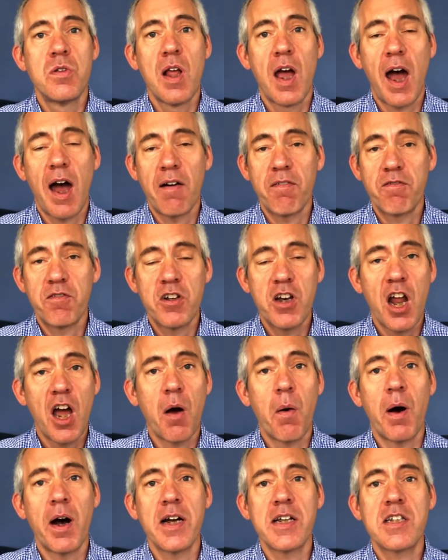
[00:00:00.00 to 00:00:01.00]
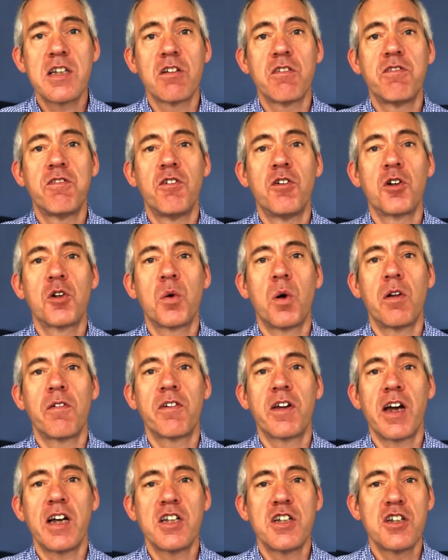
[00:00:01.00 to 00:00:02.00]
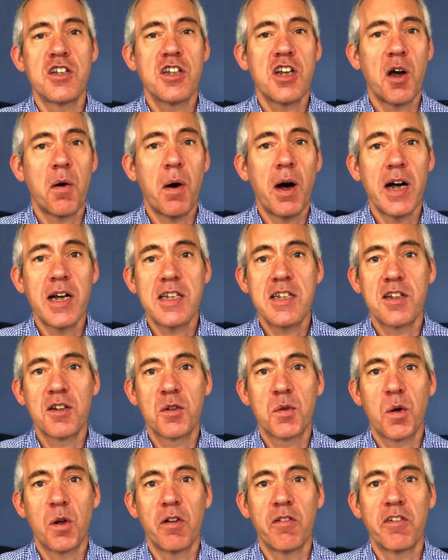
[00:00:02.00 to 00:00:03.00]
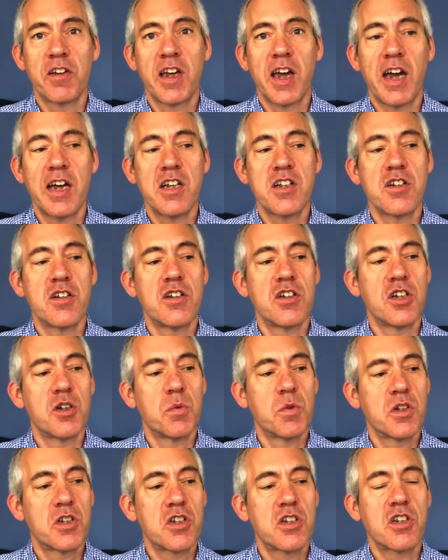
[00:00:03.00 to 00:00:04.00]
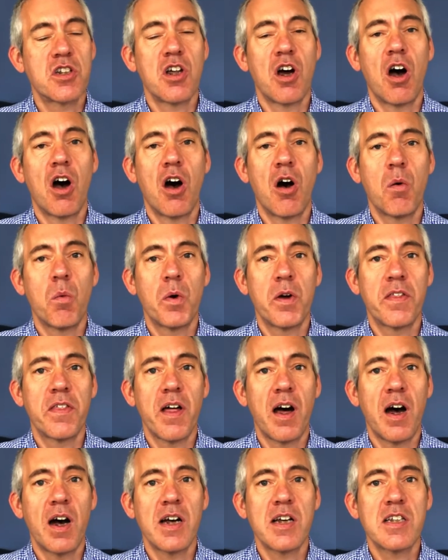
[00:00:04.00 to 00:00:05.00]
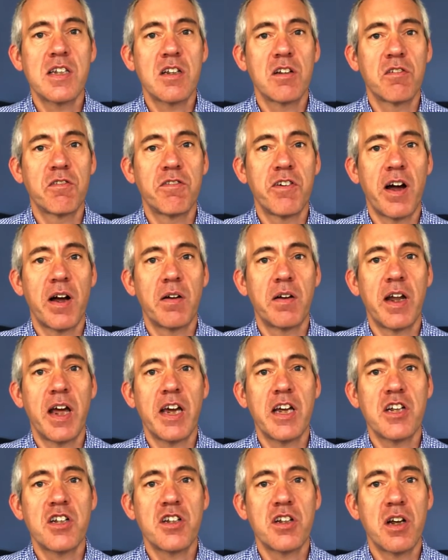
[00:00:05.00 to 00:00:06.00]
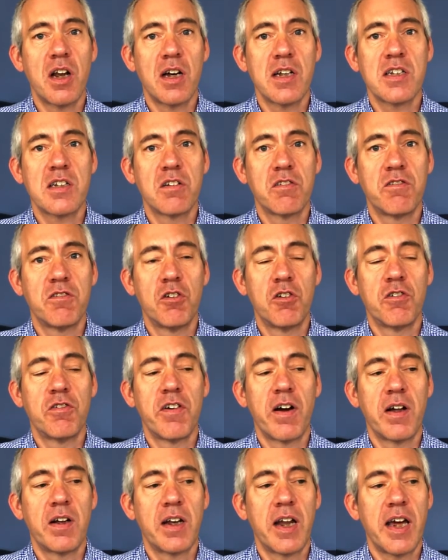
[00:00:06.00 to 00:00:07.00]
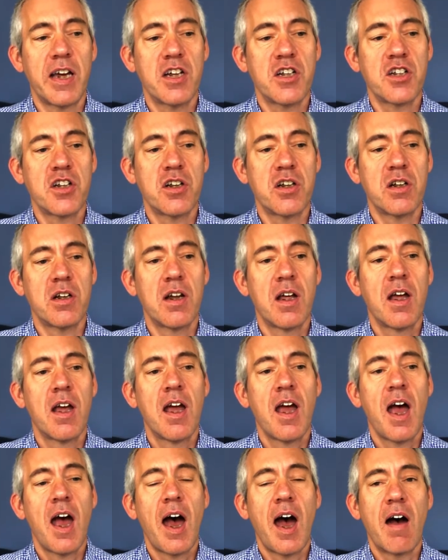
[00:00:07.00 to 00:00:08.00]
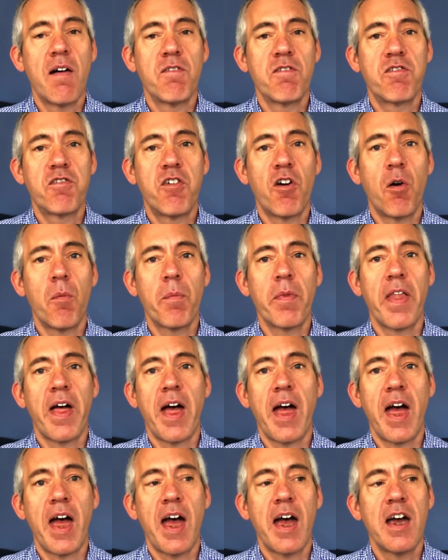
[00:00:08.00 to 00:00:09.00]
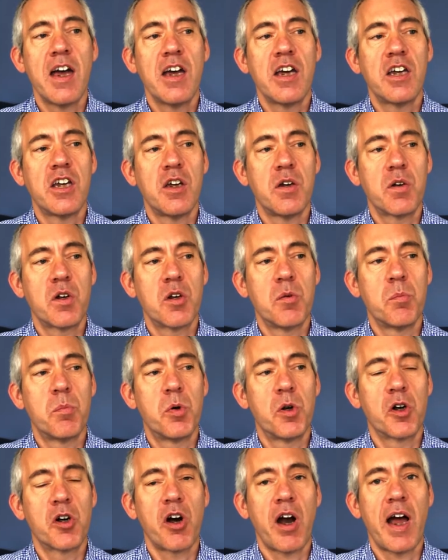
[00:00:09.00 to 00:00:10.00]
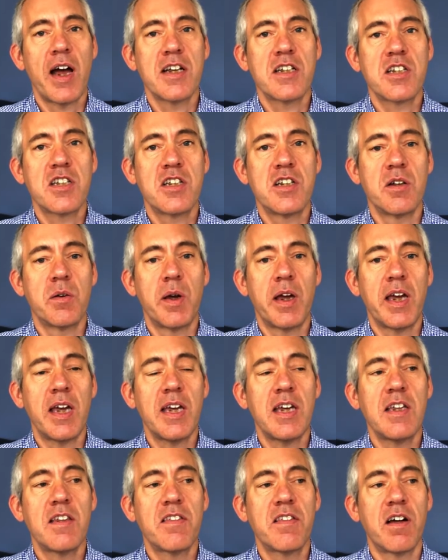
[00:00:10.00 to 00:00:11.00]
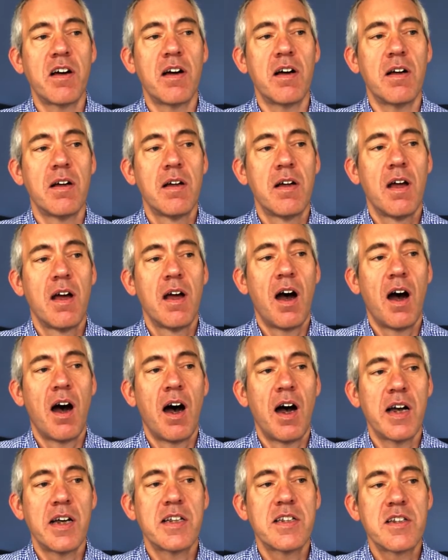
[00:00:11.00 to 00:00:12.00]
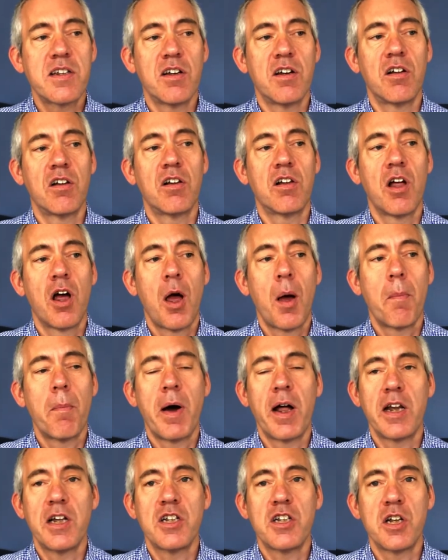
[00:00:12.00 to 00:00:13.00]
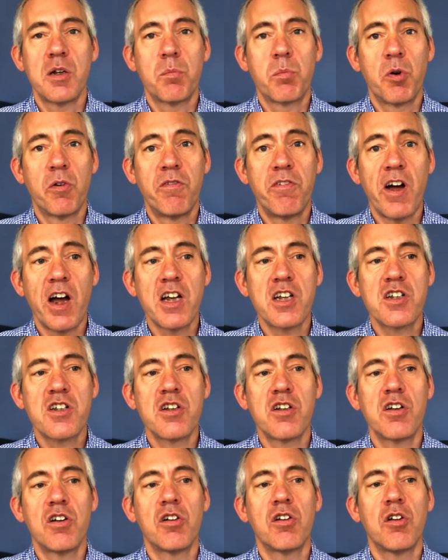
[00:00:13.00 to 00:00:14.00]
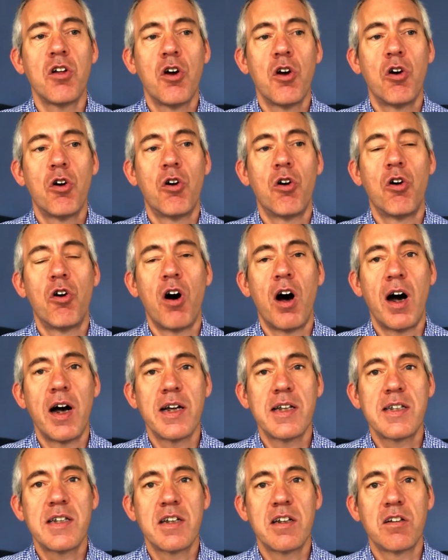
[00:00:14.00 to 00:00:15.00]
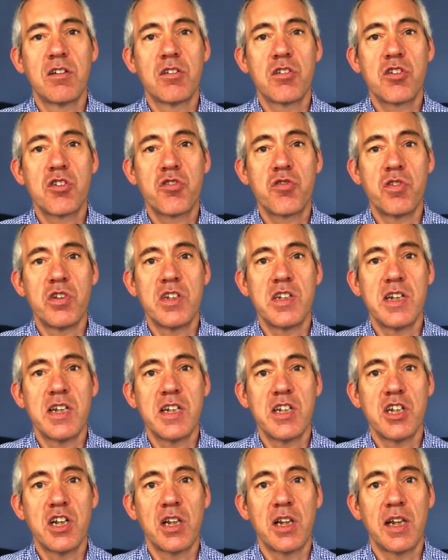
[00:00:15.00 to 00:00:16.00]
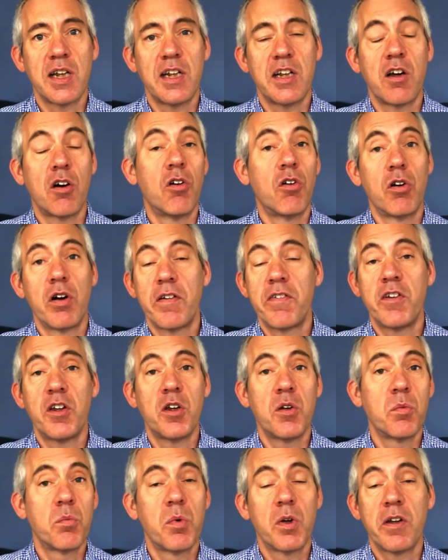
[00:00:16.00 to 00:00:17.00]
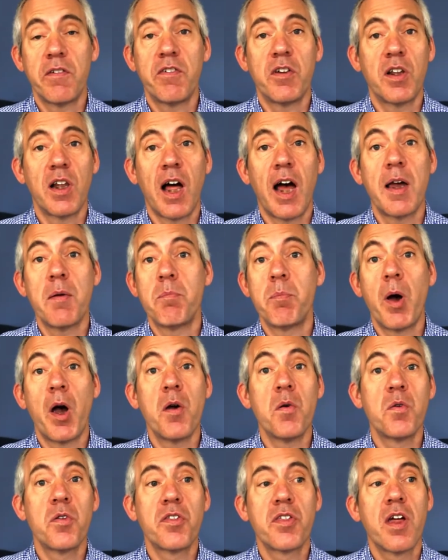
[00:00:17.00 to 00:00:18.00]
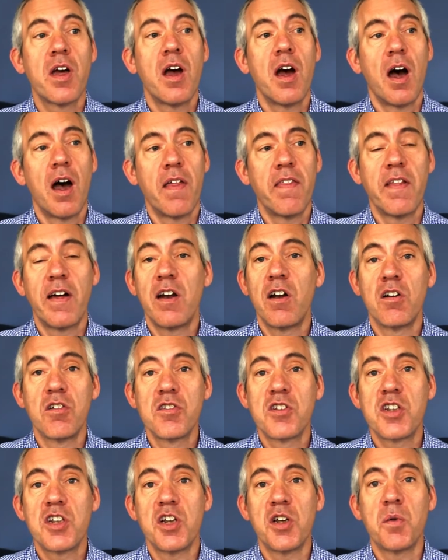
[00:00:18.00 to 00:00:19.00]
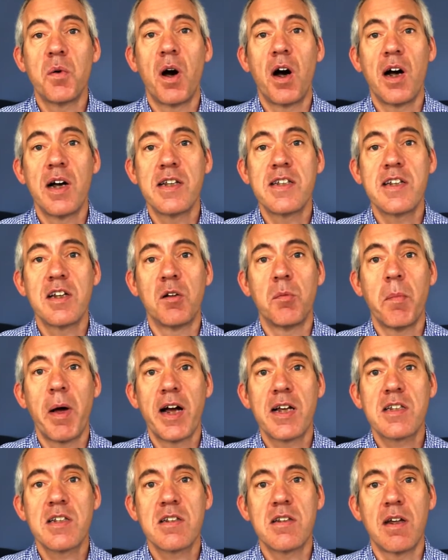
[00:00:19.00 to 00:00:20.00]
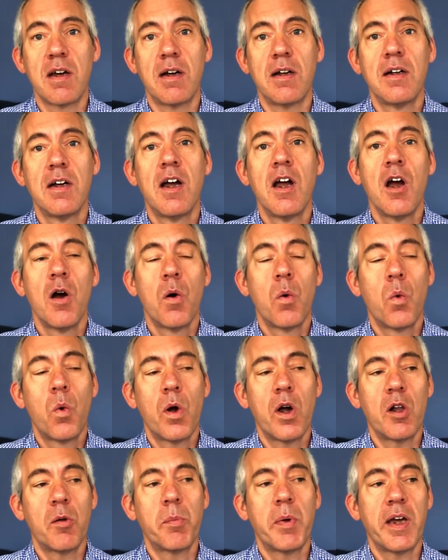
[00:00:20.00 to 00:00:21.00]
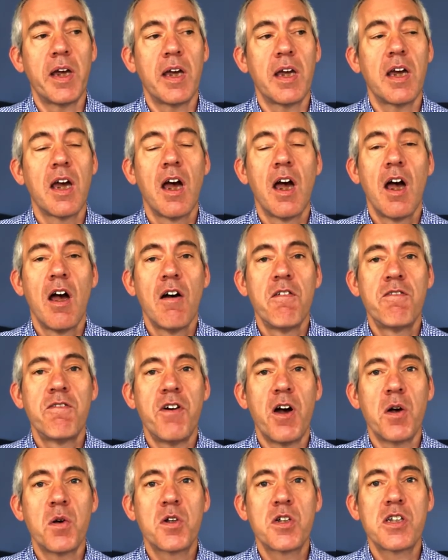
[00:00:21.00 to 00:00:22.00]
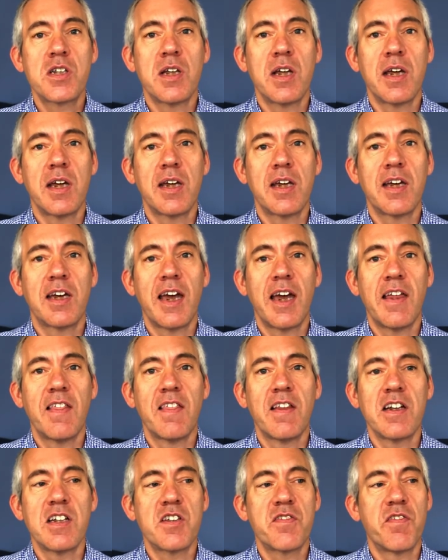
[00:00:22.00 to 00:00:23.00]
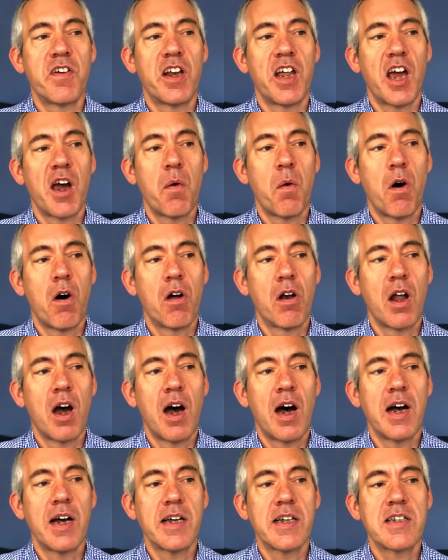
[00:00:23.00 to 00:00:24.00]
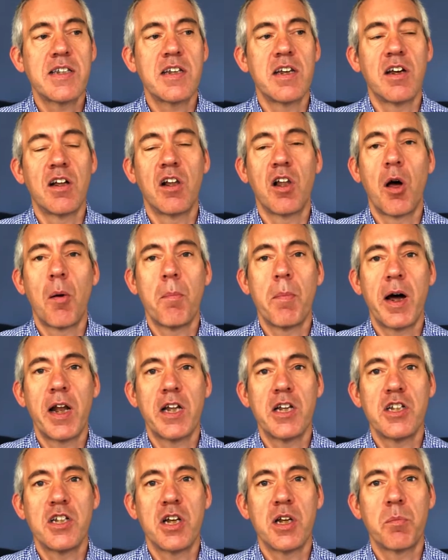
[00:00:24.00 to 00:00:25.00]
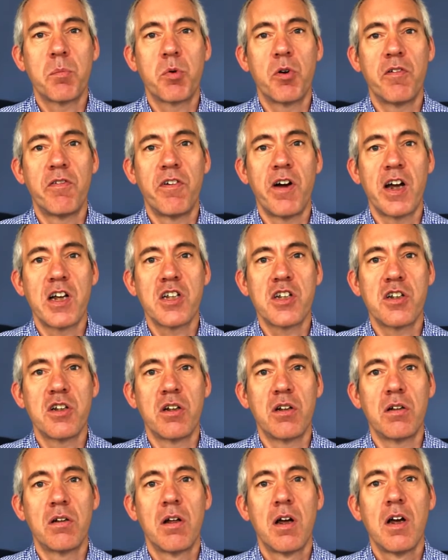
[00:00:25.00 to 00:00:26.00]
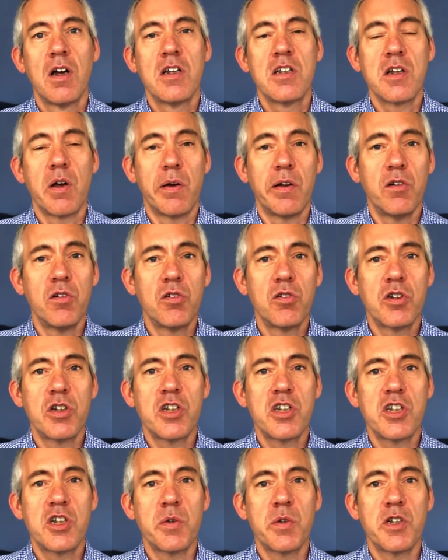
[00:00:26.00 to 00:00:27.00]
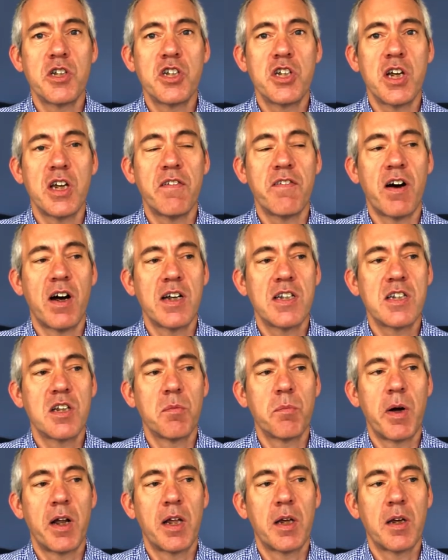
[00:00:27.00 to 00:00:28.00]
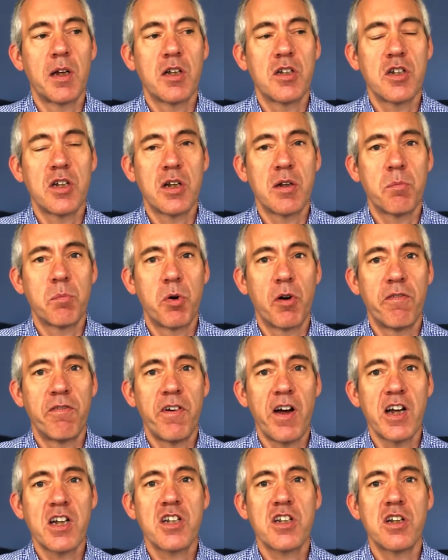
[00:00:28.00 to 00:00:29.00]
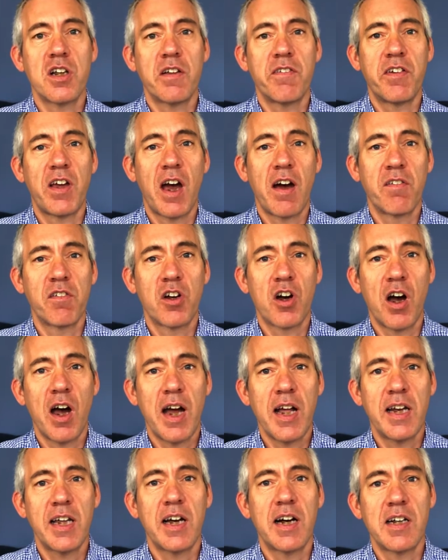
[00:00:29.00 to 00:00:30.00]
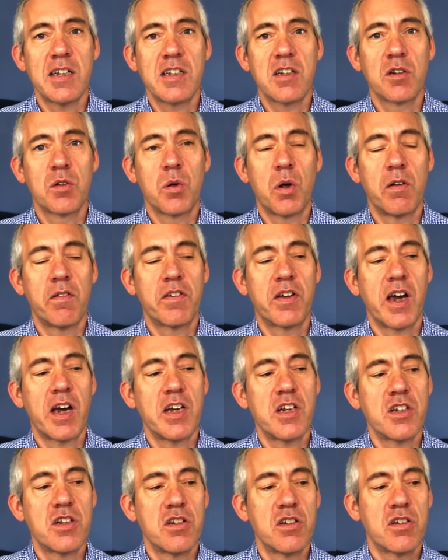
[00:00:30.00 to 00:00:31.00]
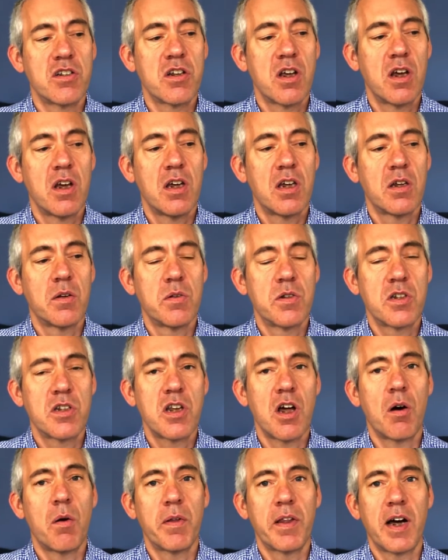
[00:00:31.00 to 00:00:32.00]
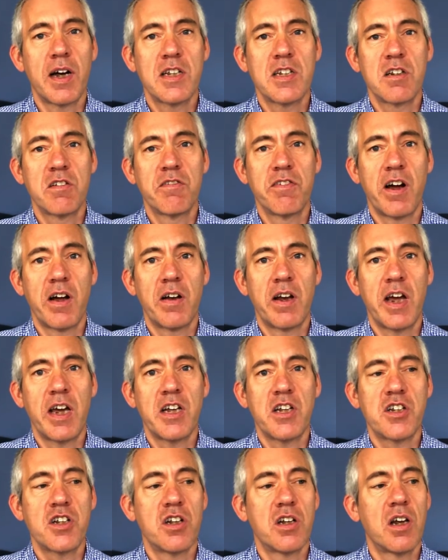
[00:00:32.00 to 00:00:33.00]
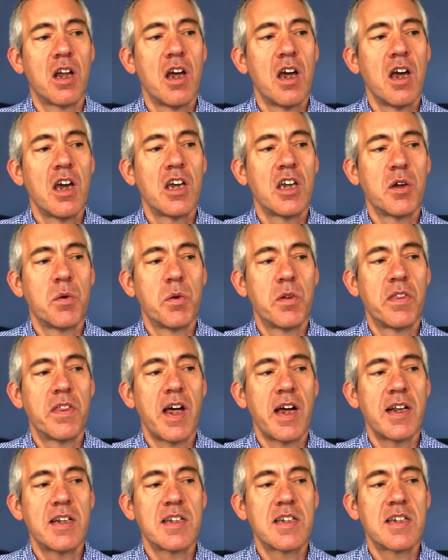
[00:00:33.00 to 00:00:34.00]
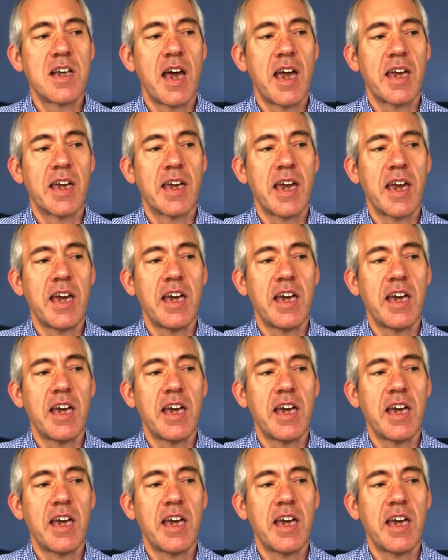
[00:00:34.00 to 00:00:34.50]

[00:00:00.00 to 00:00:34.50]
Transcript: have no ITIL 4 qualifications, no ITIL qualifications, you would start with ITIL Foundation, ITIL 4 Foundation, and from there you can progress to either ITIL Managing Professional or ITIL Strategic Leader, or if you like both, and then on to ITIL Master. We'll be focusing in this video on ITIL Managing Professional. So in order to achieve ITIL Managing Professional, if you haven't got any ITIL qualifications, you would start with ITIL Foundation. You would then take